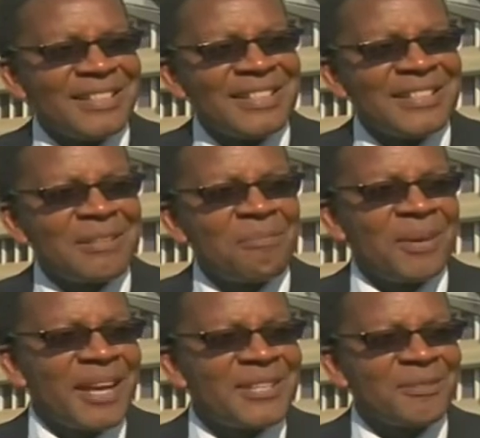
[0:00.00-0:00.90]
it is the
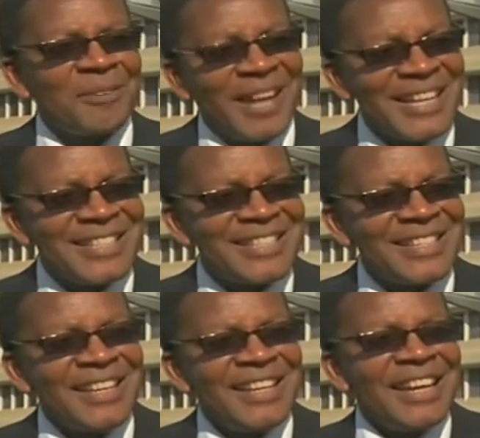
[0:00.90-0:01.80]
place of lights.
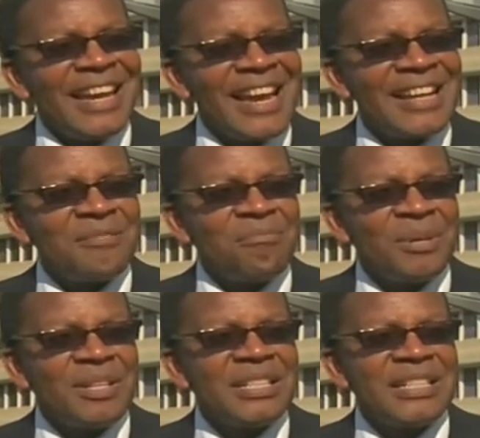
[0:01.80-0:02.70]
And
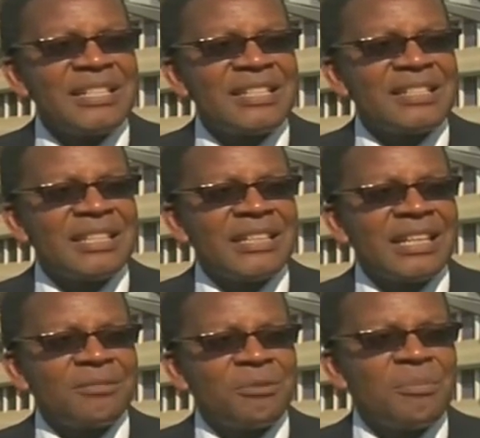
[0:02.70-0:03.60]
buildings
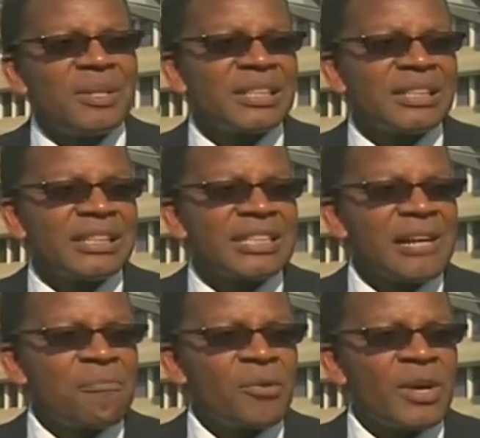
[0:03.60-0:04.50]
that were built at that
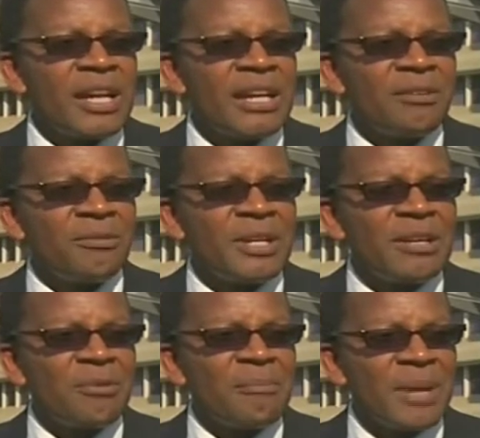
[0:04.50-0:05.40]
time were
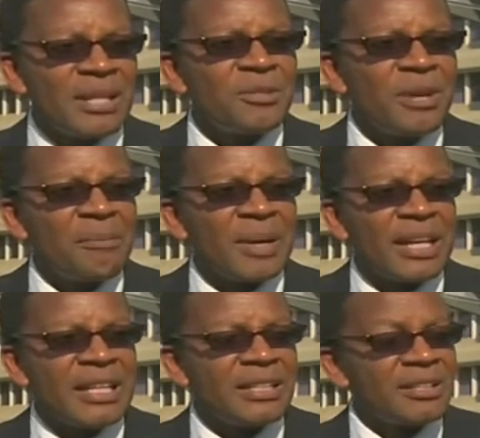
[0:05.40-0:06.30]
meant to
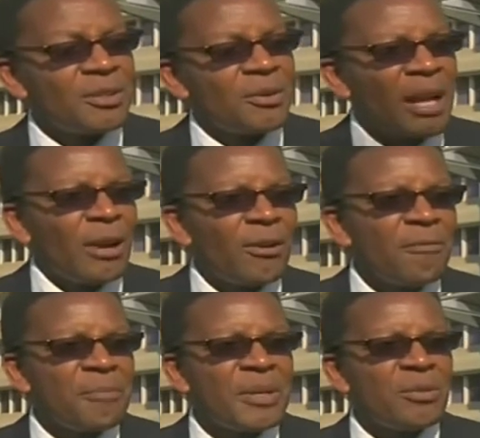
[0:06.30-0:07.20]
emanate that. So a lot
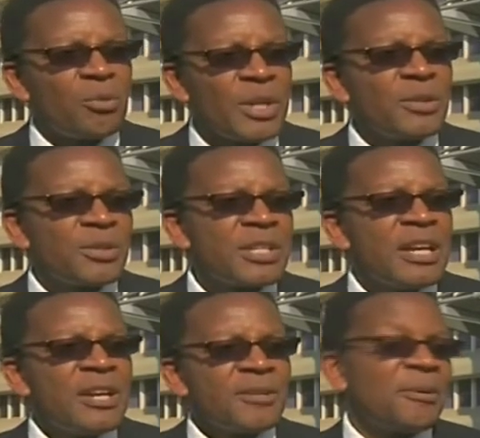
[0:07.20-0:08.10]
of windows.
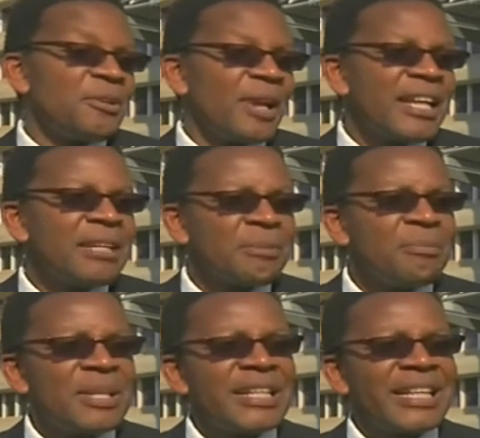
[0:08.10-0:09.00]
So when you light up the
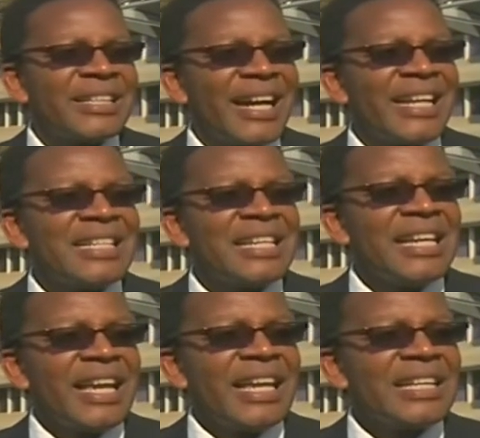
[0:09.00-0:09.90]
building at night,
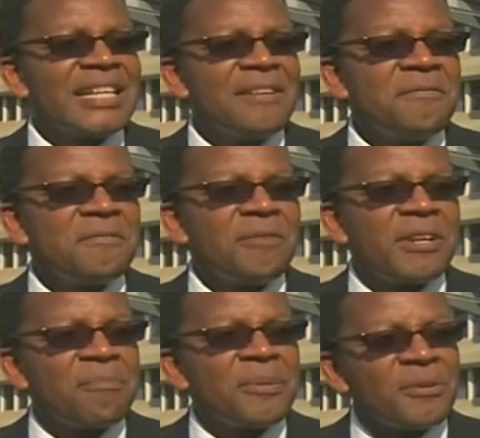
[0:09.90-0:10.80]
it gives
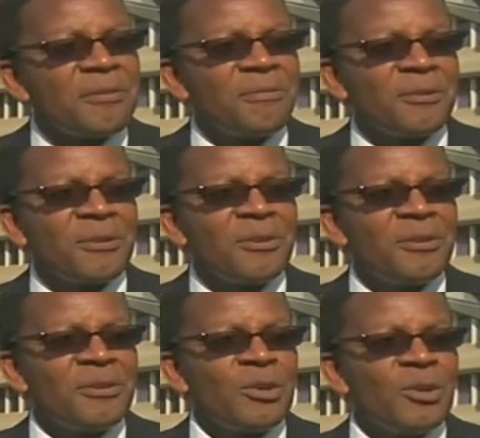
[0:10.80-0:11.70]
very beautiful
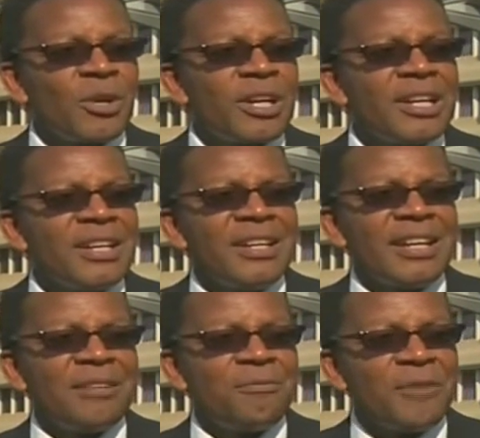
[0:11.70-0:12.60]
look
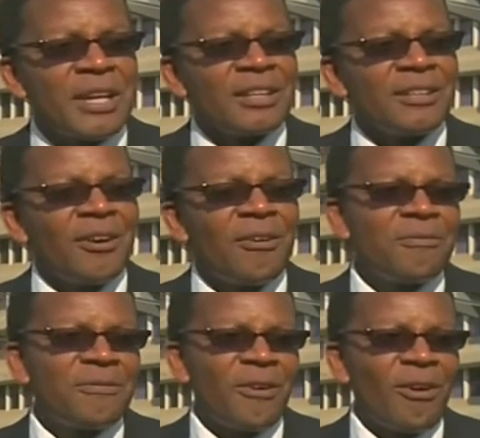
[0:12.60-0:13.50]
and feel
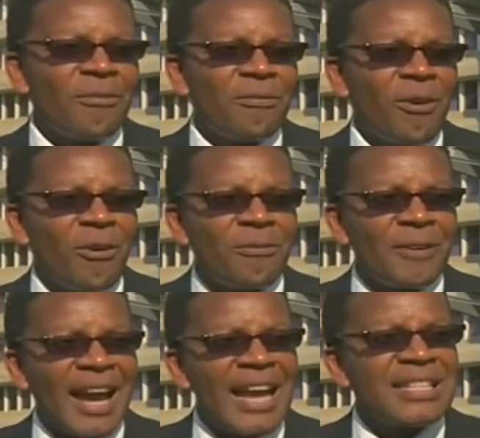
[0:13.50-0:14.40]
of
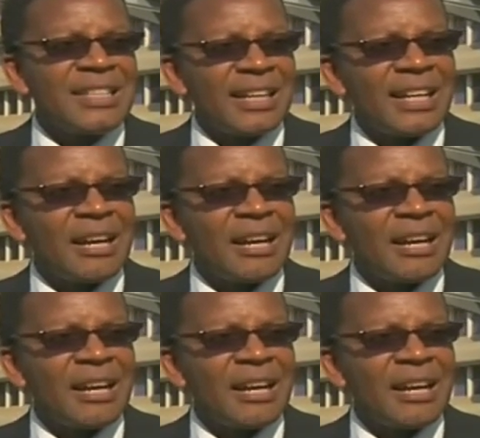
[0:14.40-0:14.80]
lights that are